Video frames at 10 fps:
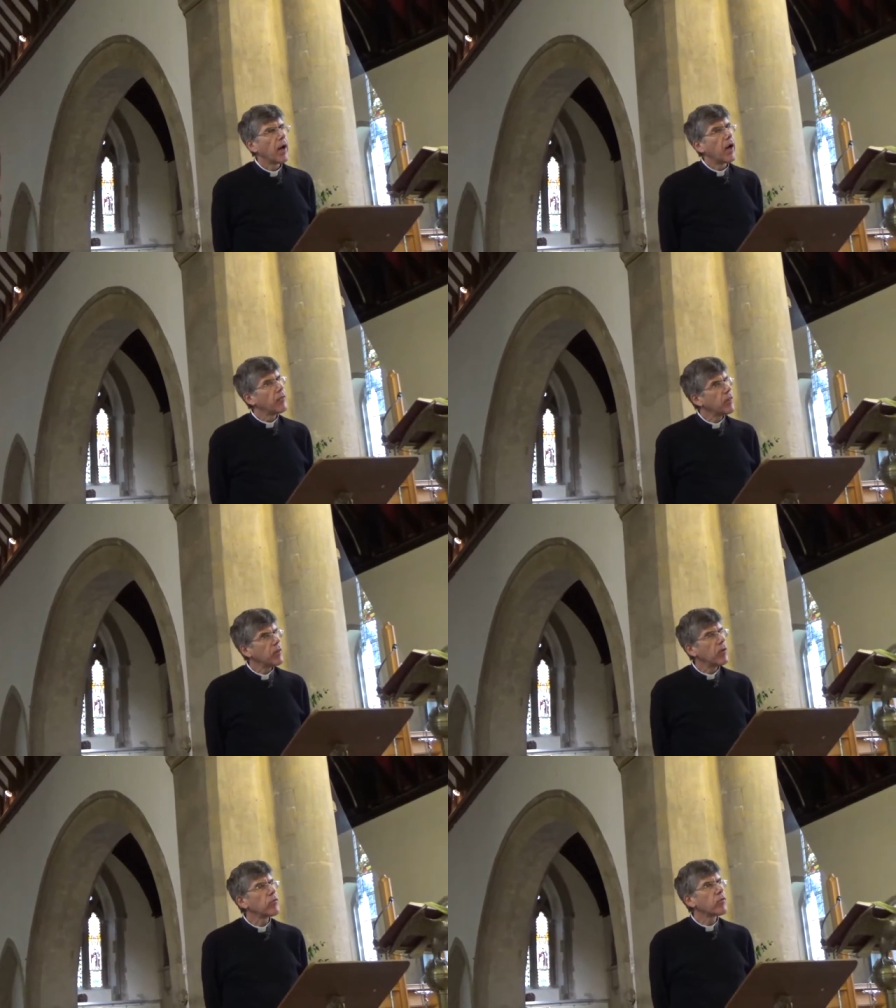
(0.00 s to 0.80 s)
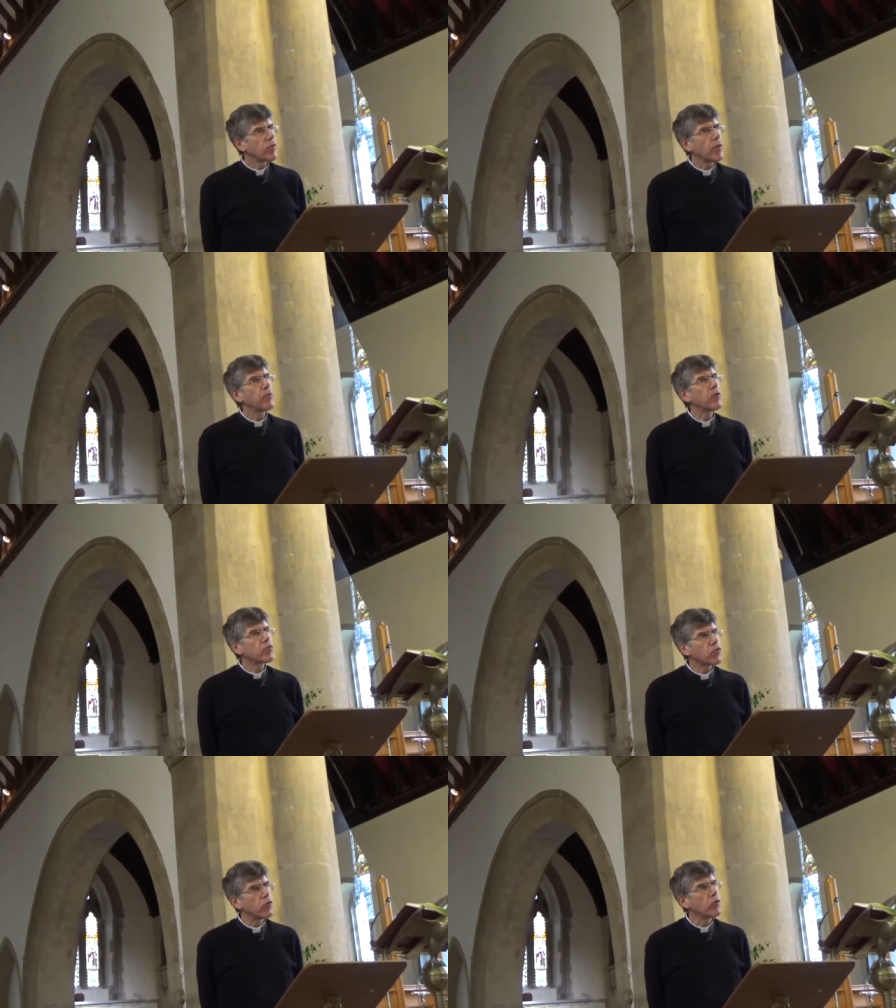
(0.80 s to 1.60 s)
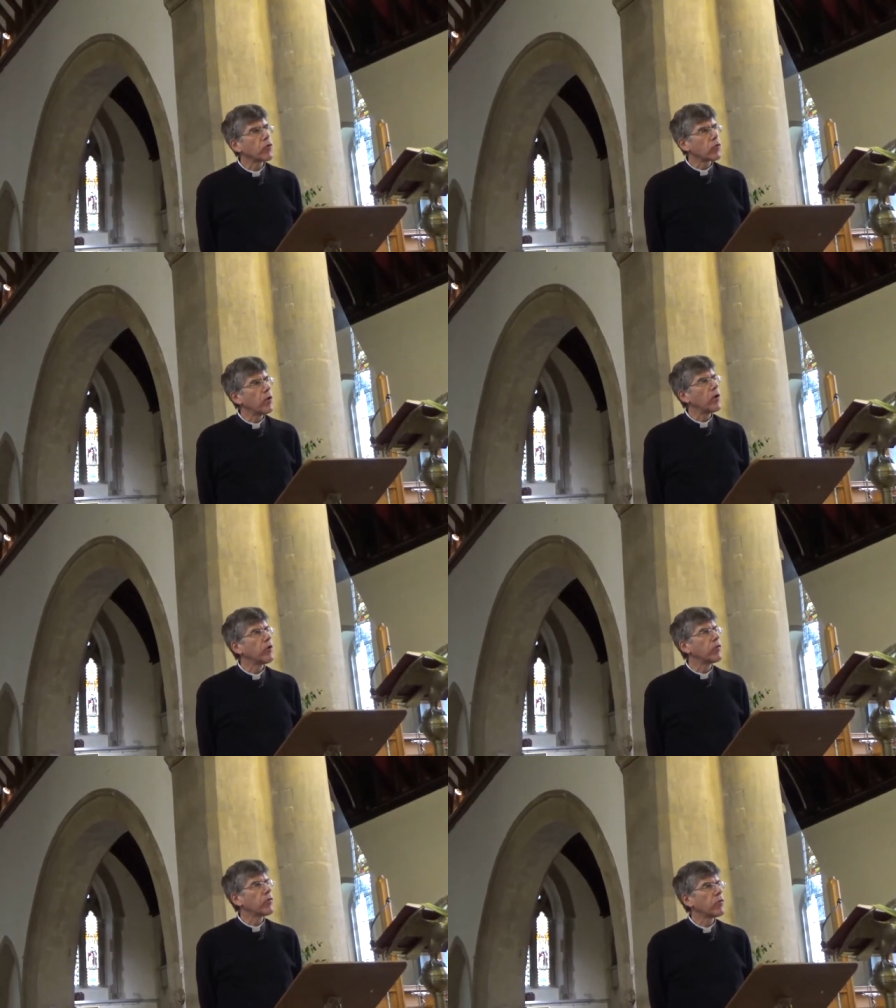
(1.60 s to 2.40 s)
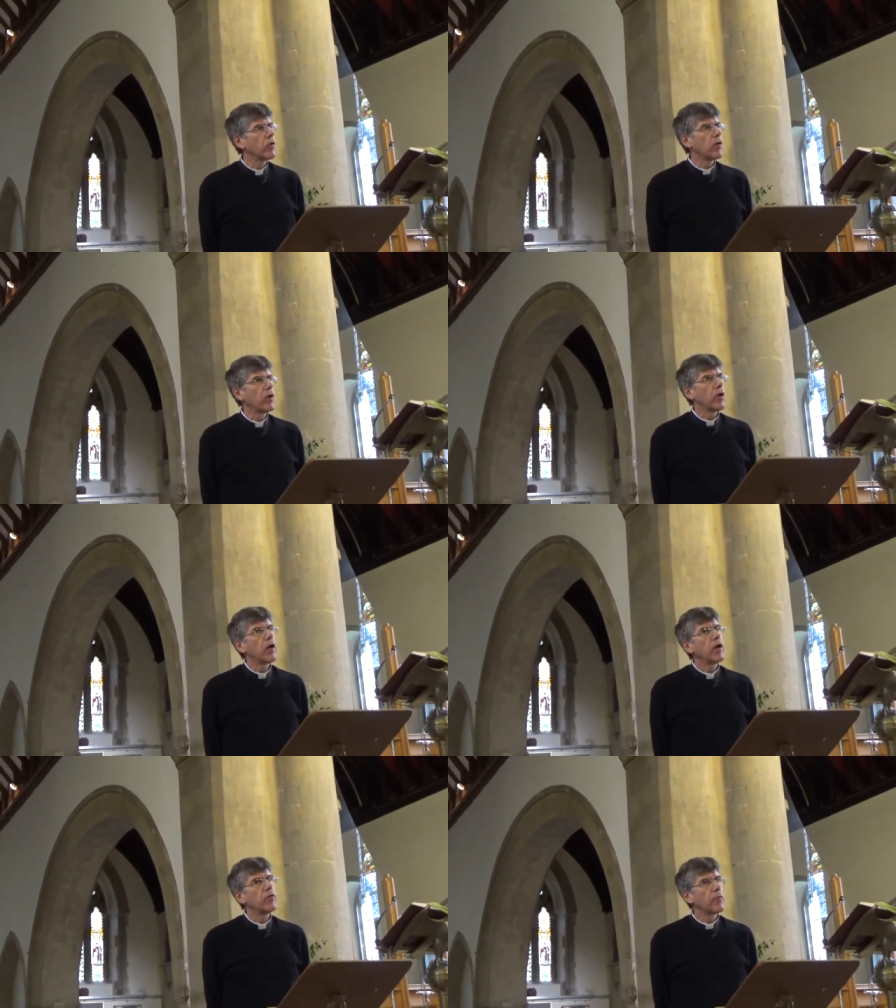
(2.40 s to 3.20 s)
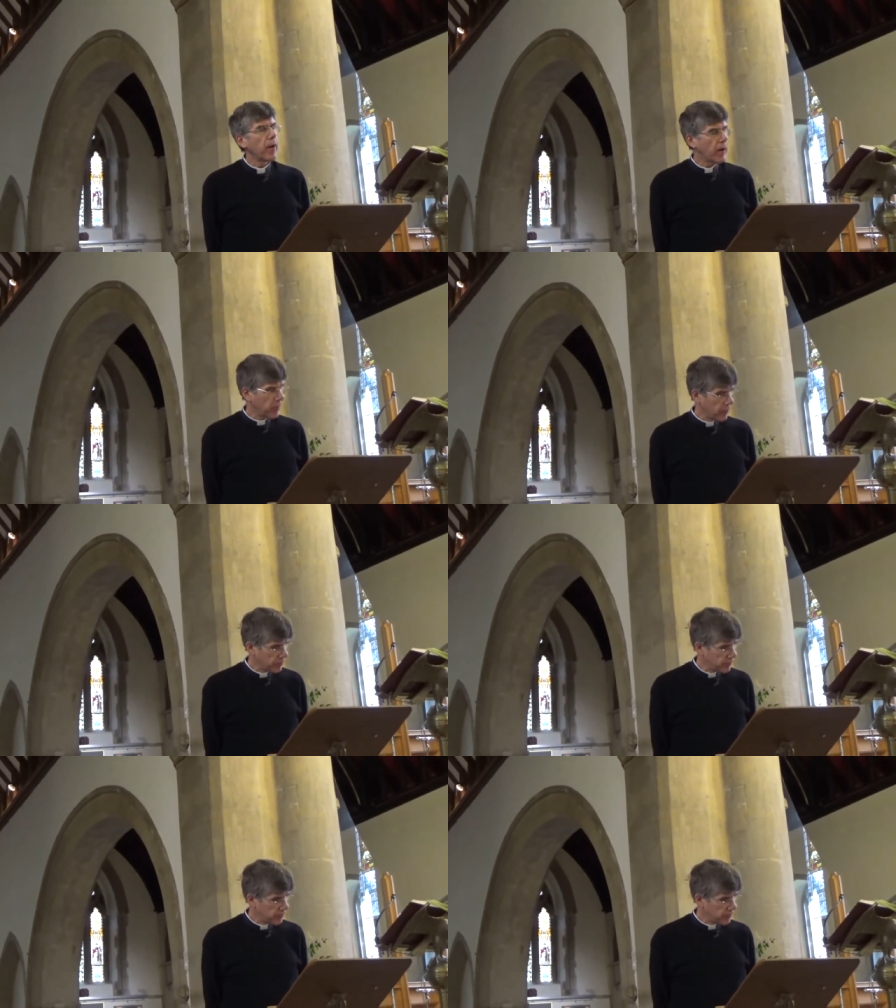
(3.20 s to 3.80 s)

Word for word: I think those are some of the truest words in the Bible.